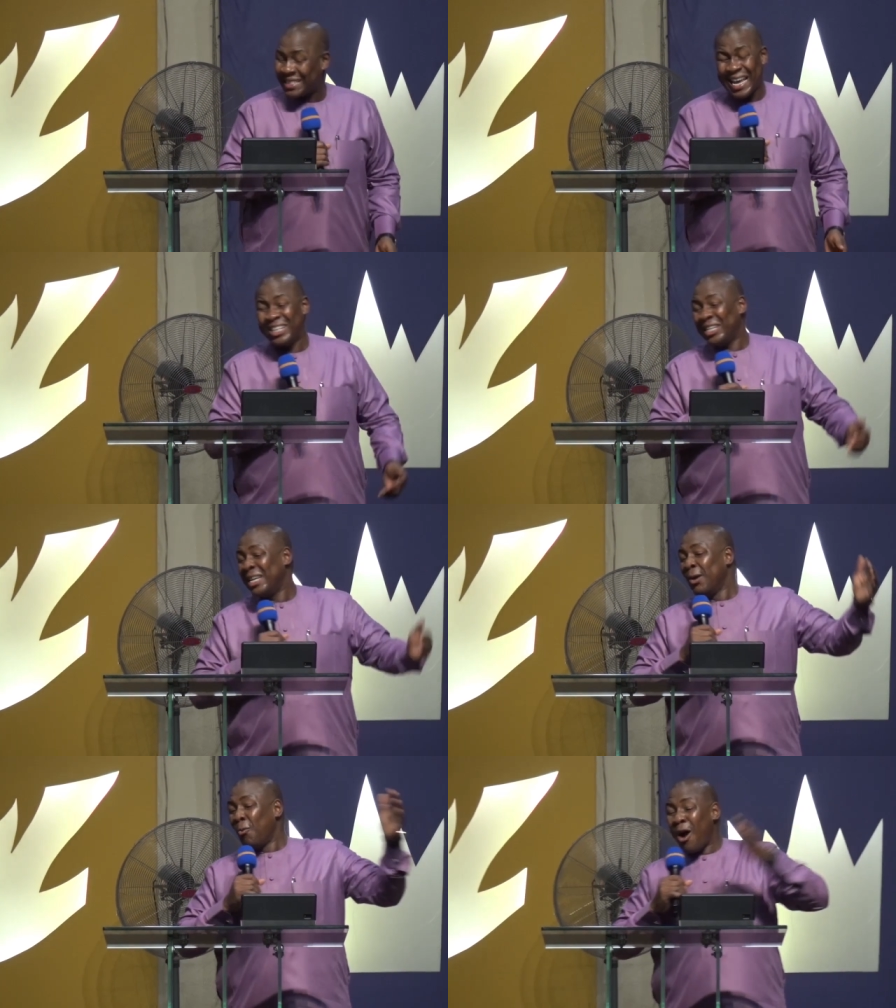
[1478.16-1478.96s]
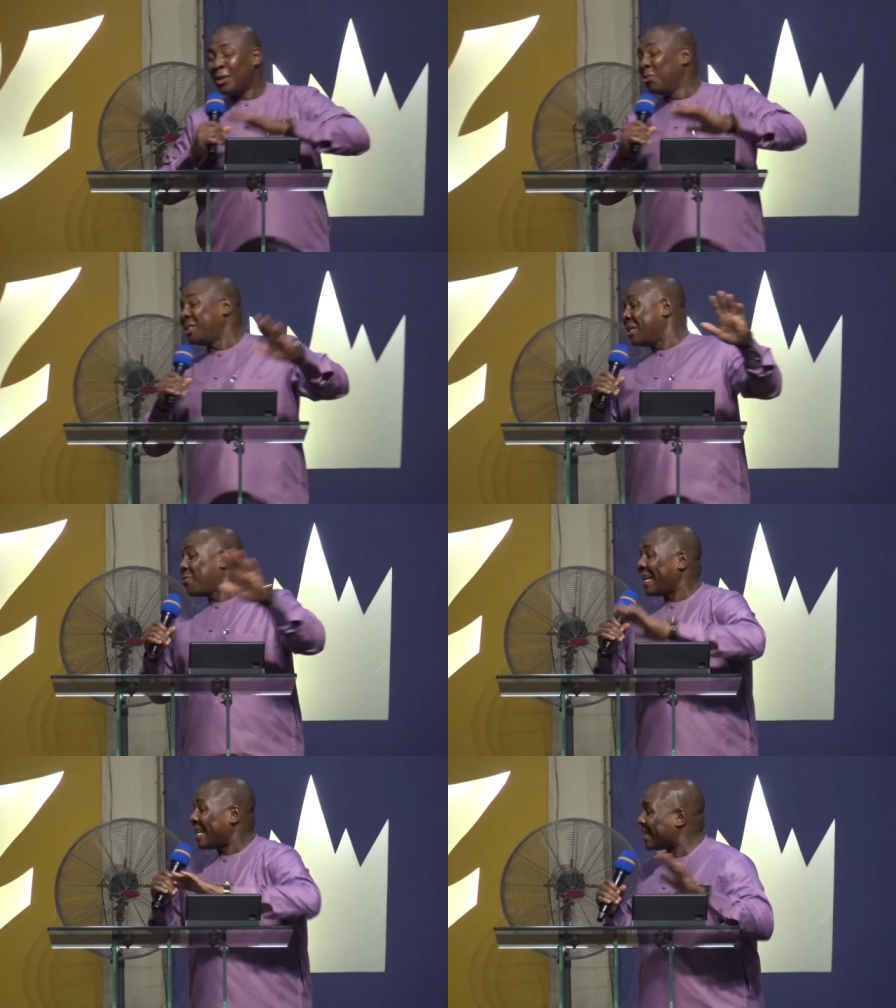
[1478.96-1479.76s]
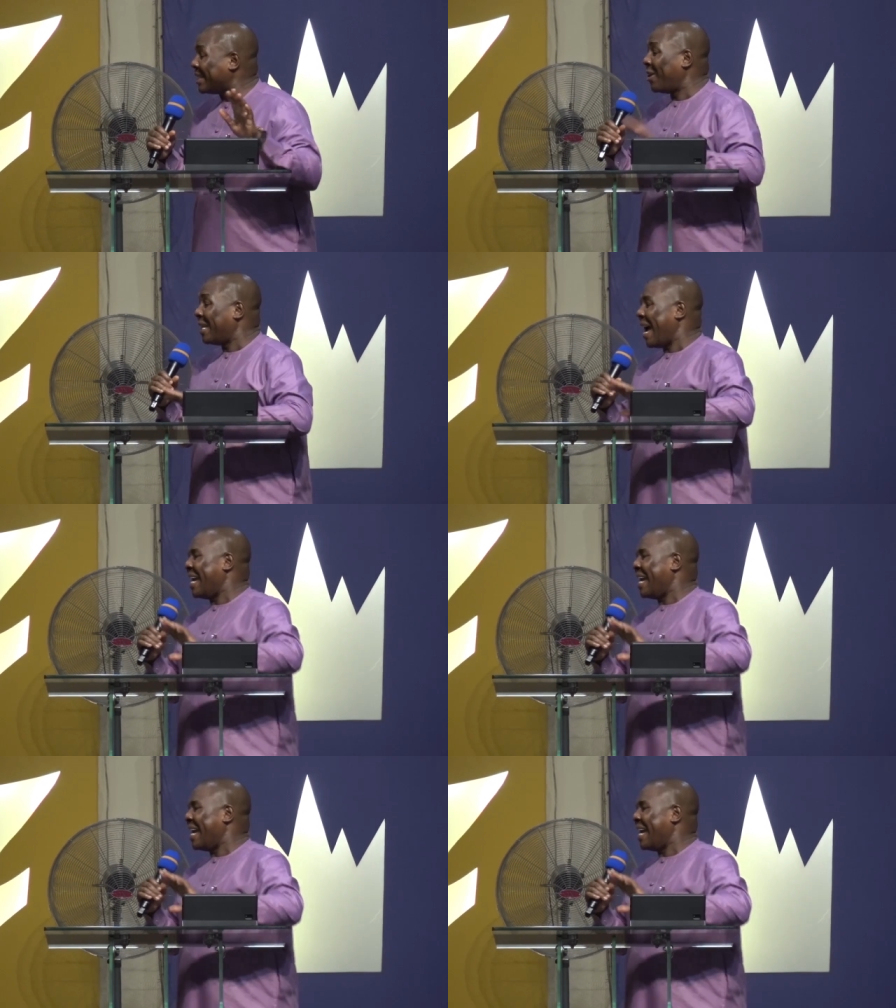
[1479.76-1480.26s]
said, What you think you are getting online